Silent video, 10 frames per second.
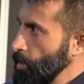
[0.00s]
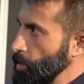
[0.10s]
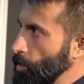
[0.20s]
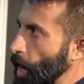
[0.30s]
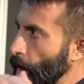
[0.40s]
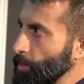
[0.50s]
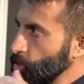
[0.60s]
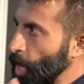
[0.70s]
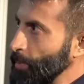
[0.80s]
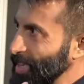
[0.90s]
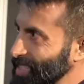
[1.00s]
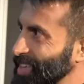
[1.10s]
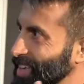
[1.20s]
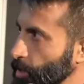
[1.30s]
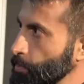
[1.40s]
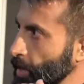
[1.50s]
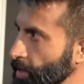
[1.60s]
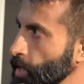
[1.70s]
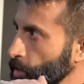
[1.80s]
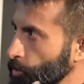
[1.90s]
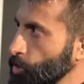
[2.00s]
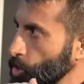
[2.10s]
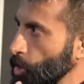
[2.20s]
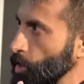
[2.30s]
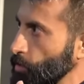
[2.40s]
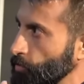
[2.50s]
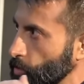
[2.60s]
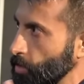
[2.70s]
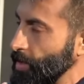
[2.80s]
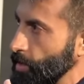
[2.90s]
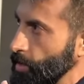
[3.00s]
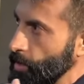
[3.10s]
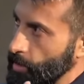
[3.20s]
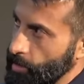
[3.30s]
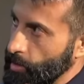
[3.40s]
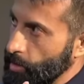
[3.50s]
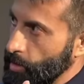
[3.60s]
You know how much Hamas got money in return for the